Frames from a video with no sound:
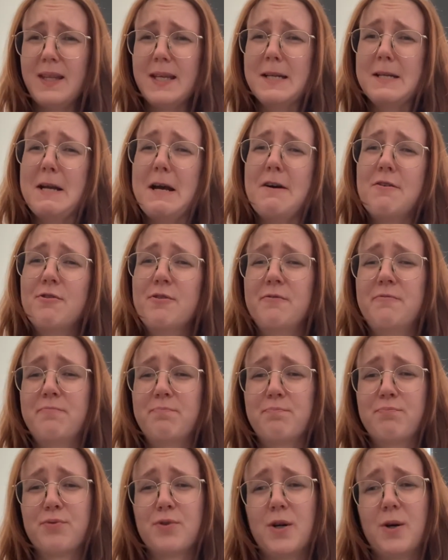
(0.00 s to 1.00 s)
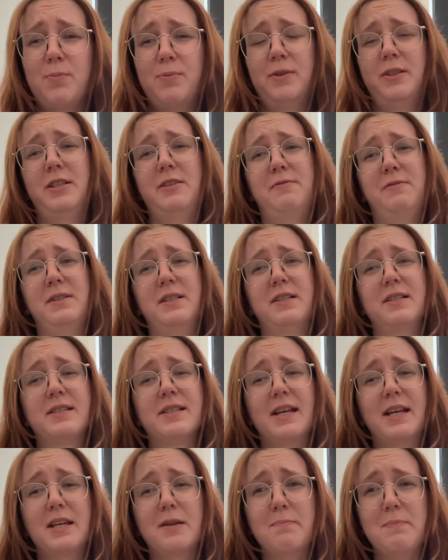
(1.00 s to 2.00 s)
Now it properly feels
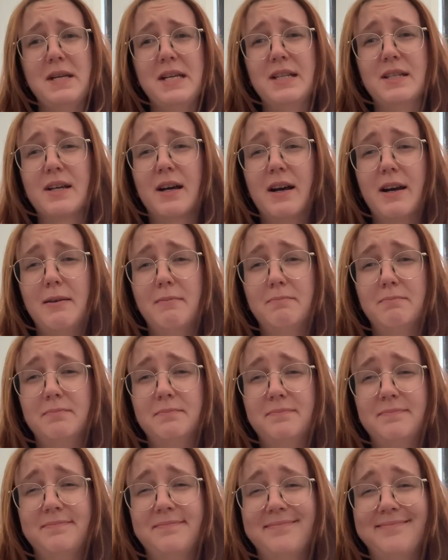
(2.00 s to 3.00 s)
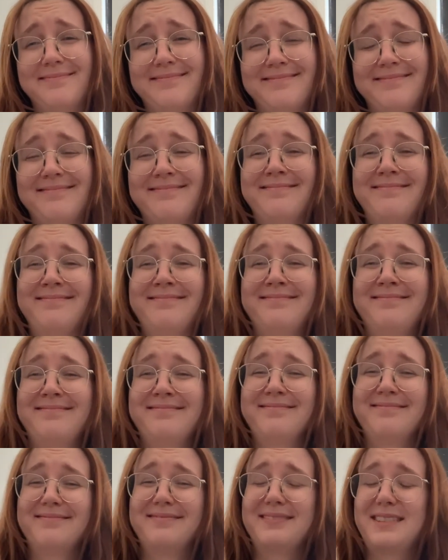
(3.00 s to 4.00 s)
like me time.
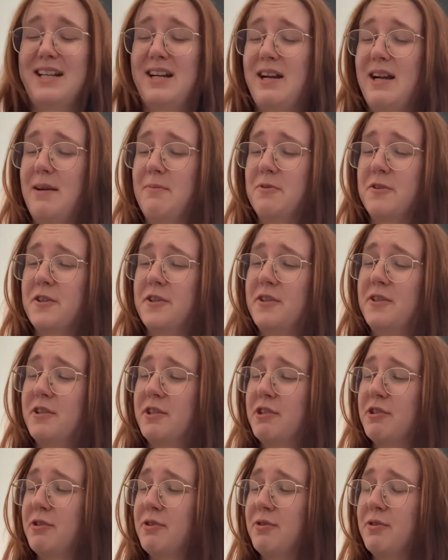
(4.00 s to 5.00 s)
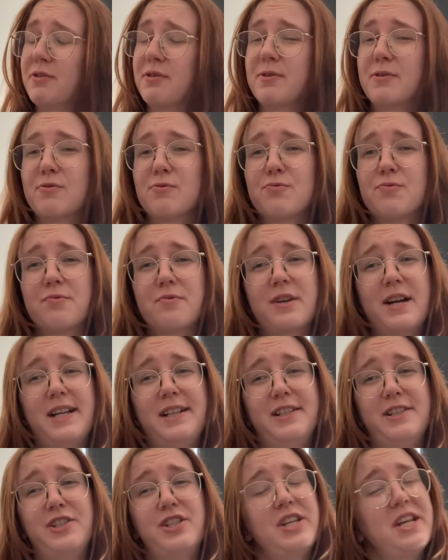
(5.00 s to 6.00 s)
I am going to
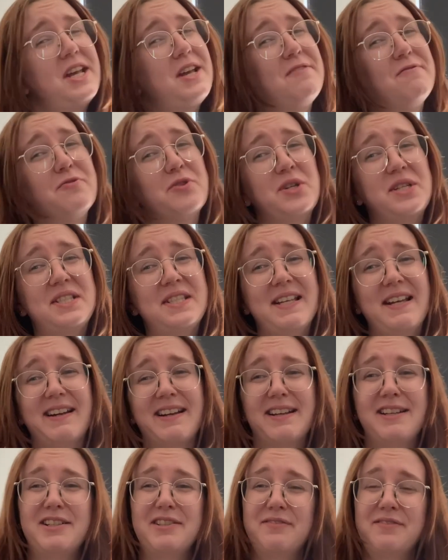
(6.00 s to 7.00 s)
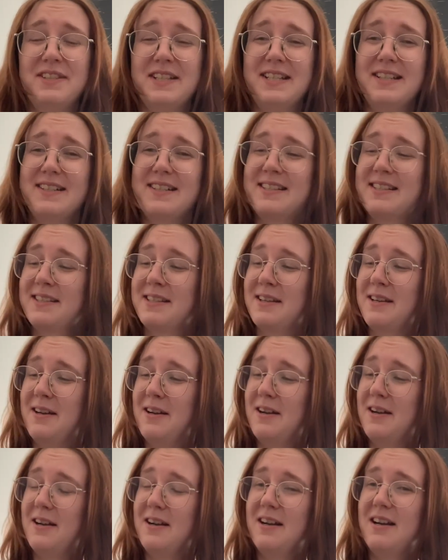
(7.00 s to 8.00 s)
relish every second of this
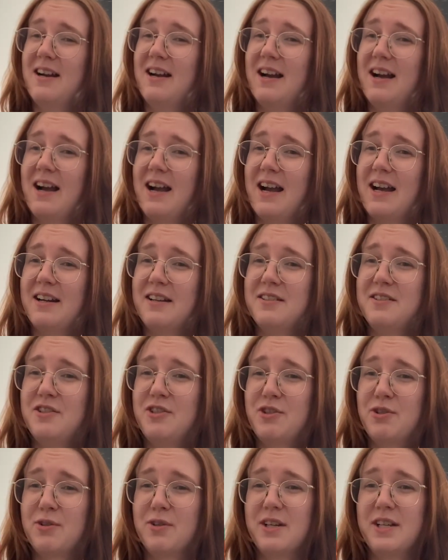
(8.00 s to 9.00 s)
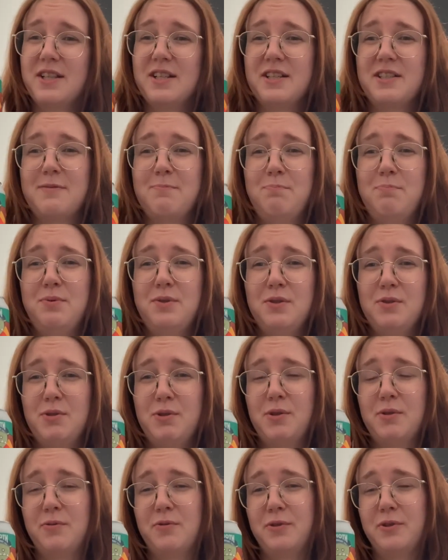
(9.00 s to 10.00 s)
and enjoy this
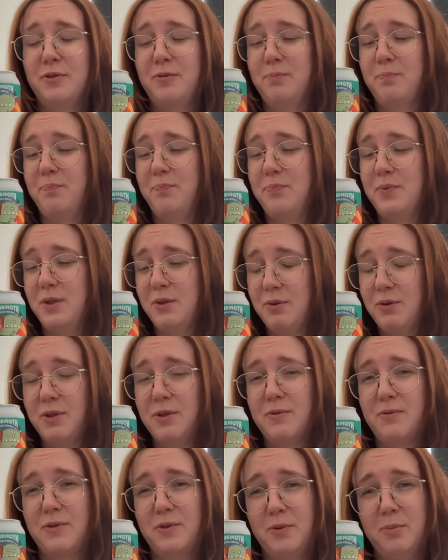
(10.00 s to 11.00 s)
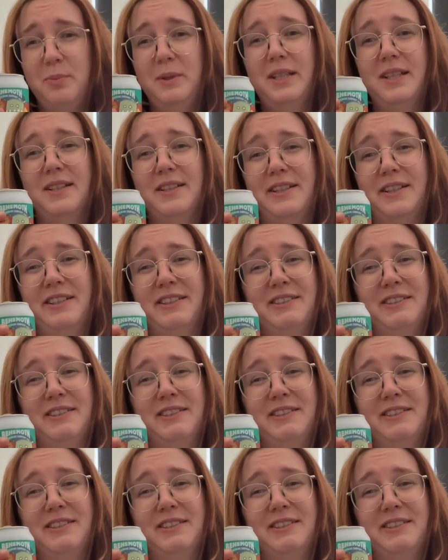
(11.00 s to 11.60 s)
beautiful, beautiful beer.